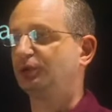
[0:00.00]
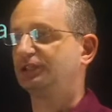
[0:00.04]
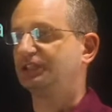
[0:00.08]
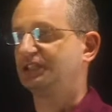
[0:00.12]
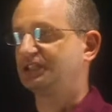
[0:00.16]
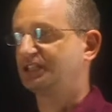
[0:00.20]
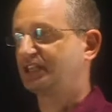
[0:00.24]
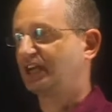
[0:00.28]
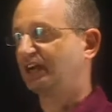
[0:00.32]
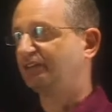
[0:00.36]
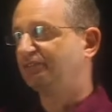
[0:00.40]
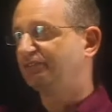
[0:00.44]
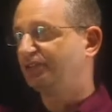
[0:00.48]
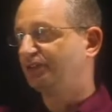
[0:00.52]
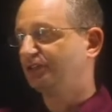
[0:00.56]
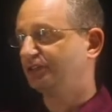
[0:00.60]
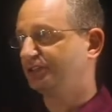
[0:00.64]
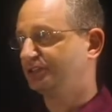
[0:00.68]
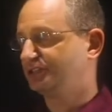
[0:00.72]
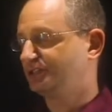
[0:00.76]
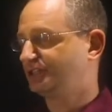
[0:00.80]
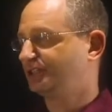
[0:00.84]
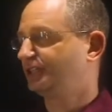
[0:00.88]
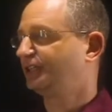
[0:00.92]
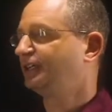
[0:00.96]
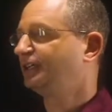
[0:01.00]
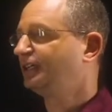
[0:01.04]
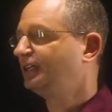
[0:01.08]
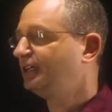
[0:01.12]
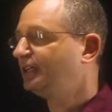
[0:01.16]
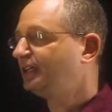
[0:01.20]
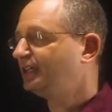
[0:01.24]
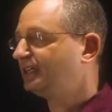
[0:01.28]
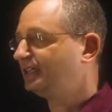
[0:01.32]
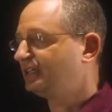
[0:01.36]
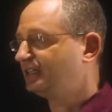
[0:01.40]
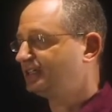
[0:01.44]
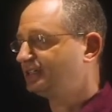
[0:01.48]
discoverers
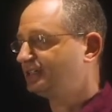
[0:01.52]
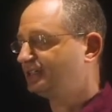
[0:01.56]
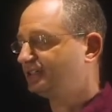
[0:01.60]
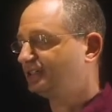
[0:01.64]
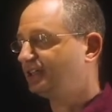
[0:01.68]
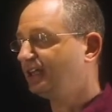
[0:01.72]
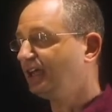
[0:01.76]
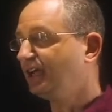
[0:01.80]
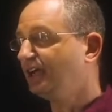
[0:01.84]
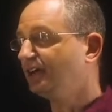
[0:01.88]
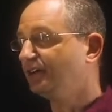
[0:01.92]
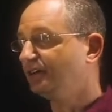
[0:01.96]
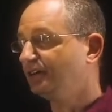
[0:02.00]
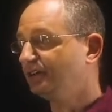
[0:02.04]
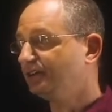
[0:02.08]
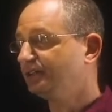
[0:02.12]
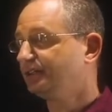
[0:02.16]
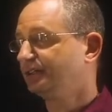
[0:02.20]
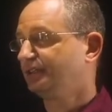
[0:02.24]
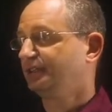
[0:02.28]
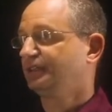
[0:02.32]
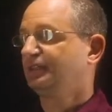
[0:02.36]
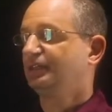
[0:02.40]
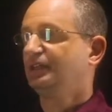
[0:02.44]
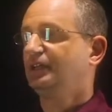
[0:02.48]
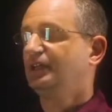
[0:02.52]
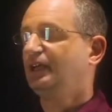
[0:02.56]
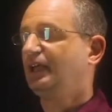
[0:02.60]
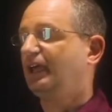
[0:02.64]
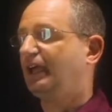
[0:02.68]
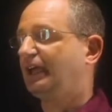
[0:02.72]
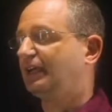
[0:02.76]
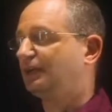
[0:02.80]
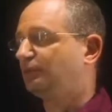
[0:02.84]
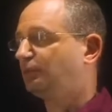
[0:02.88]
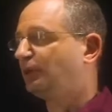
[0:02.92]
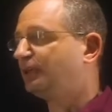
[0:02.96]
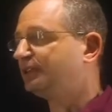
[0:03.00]
listed here.
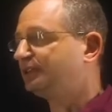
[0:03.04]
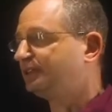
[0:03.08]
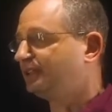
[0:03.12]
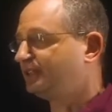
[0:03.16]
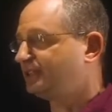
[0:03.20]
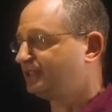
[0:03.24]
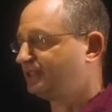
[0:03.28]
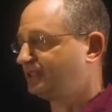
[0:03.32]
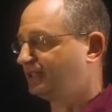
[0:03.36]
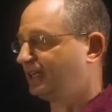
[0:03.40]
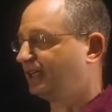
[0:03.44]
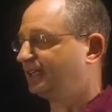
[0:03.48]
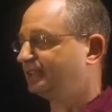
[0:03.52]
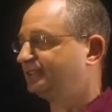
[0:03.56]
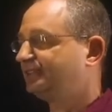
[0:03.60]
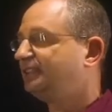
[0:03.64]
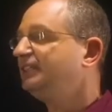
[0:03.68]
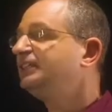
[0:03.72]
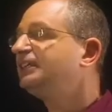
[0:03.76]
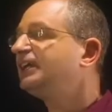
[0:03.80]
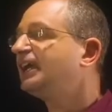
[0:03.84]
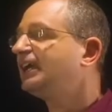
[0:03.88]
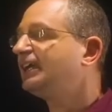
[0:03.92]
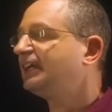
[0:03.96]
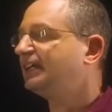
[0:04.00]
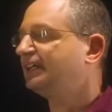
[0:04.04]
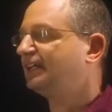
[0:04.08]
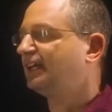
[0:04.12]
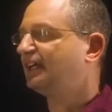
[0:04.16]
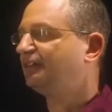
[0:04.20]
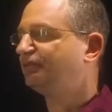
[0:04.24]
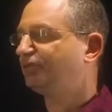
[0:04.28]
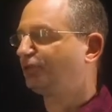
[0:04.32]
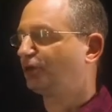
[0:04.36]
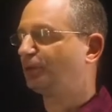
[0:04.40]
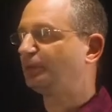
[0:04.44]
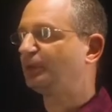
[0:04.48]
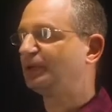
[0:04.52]
And what this TKNN
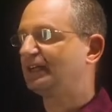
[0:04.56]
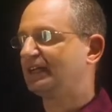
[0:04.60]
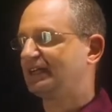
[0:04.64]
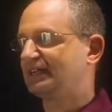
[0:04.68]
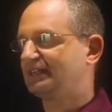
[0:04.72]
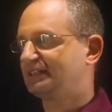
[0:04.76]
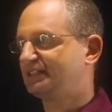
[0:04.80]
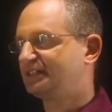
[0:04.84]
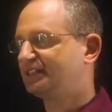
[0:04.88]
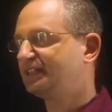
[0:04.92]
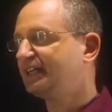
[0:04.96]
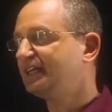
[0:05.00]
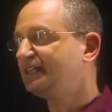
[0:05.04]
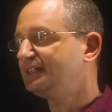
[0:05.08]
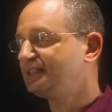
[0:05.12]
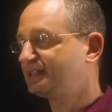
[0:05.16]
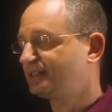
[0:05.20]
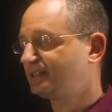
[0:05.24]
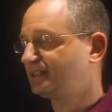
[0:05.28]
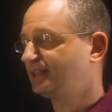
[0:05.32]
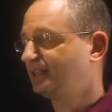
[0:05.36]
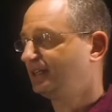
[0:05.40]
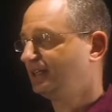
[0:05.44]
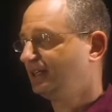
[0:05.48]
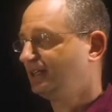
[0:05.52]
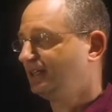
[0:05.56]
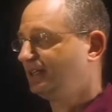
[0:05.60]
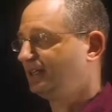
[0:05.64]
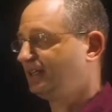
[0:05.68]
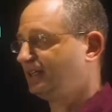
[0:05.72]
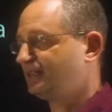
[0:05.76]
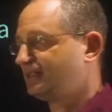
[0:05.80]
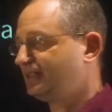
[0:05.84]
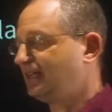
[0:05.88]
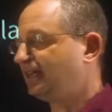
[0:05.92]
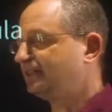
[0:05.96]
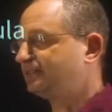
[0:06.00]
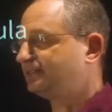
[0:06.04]
formula states
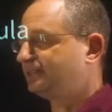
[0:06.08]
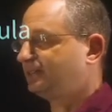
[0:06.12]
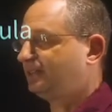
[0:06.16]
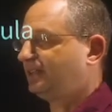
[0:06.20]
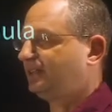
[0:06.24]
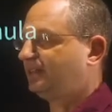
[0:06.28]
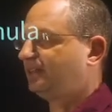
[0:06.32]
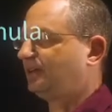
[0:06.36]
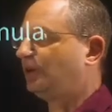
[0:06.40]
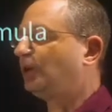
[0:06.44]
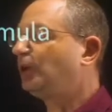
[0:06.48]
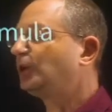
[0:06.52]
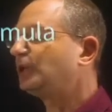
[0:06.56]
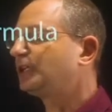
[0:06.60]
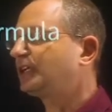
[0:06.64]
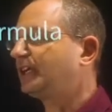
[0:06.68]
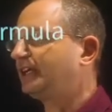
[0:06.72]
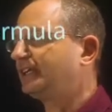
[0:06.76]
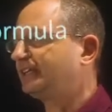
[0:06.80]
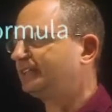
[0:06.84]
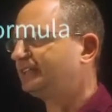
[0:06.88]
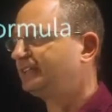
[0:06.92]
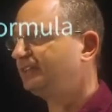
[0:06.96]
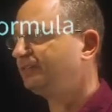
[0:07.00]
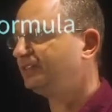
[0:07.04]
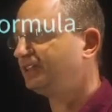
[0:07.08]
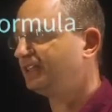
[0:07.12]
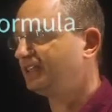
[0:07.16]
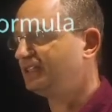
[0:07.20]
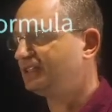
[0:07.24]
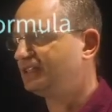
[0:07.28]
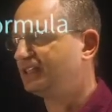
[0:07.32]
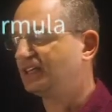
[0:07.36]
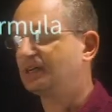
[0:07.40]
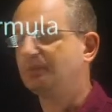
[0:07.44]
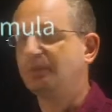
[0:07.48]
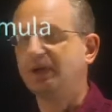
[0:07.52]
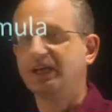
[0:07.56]
is that the Hall conductivity,
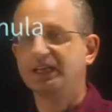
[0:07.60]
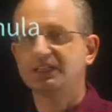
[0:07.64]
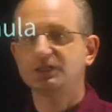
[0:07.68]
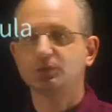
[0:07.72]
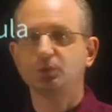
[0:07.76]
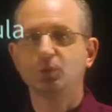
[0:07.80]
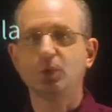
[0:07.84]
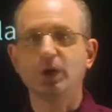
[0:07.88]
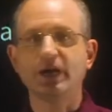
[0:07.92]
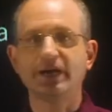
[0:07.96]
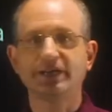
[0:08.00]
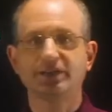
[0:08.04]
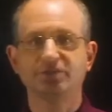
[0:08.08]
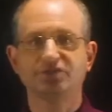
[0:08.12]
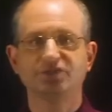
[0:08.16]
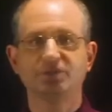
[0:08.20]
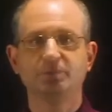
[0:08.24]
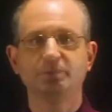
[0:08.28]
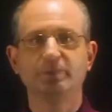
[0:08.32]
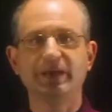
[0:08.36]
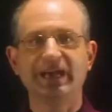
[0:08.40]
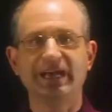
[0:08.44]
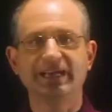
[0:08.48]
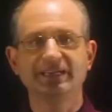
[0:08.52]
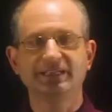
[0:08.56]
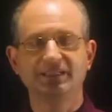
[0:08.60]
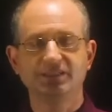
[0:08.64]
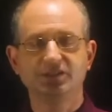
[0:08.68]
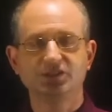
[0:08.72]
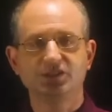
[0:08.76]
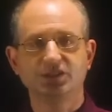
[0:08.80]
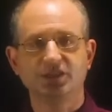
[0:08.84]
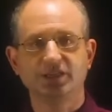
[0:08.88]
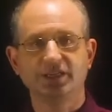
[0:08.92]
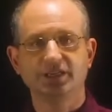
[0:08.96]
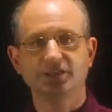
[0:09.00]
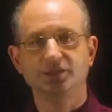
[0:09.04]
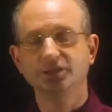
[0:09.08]
sigma xy of a band
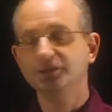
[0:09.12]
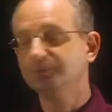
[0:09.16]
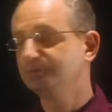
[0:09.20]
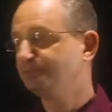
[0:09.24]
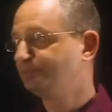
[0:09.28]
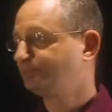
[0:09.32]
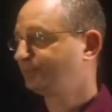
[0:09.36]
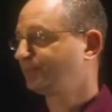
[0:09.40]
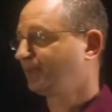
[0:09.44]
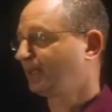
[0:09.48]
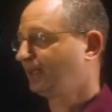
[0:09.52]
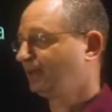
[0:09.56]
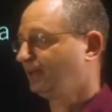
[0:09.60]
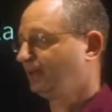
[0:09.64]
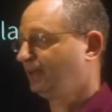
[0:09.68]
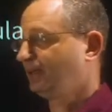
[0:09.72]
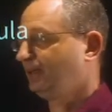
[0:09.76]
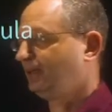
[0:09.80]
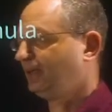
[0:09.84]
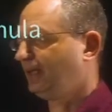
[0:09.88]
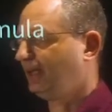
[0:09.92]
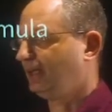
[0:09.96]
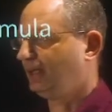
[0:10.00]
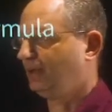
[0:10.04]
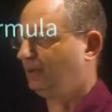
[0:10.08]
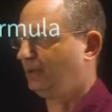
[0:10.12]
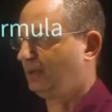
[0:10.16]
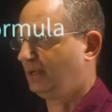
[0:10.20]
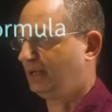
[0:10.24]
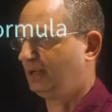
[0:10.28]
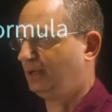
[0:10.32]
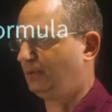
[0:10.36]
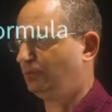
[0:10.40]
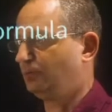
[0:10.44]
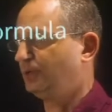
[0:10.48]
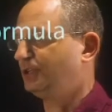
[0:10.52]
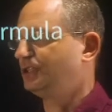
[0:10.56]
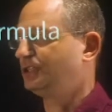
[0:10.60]
insulator,
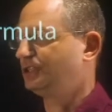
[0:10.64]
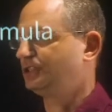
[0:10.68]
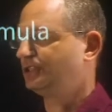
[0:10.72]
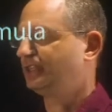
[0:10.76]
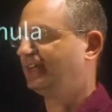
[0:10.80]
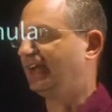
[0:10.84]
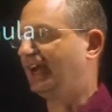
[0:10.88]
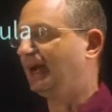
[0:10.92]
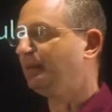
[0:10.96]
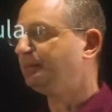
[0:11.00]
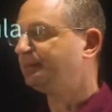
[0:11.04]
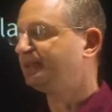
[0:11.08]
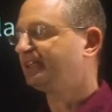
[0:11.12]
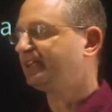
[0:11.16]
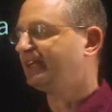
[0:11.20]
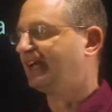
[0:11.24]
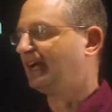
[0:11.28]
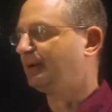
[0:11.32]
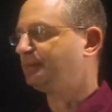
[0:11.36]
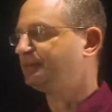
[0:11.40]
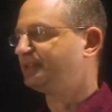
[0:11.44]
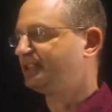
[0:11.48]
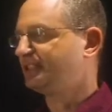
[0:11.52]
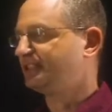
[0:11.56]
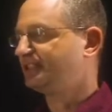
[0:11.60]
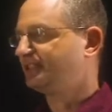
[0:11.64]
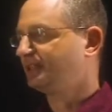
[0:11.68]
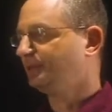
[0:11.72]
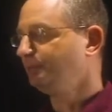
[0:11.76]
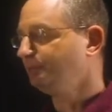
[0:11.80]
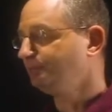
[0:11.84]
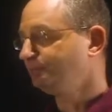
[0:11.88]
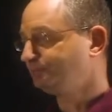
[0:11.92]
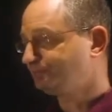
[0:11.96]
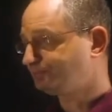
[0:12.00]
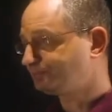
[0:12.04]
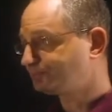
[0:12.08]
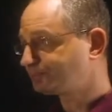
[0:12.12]
which is gapped
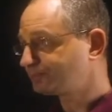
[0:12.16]
system,